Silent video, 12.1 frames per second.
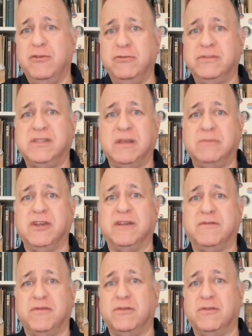new
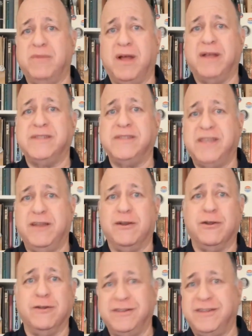subject for us
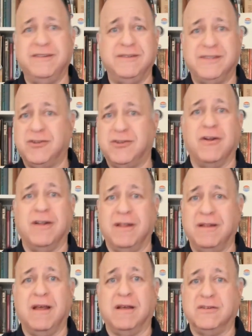here, it didn't start
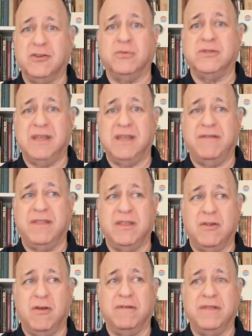on October 7th
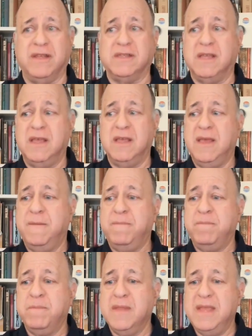and all of this,
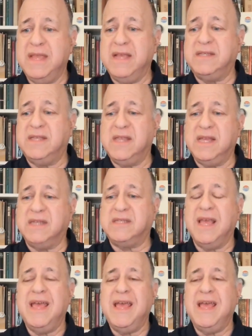is this,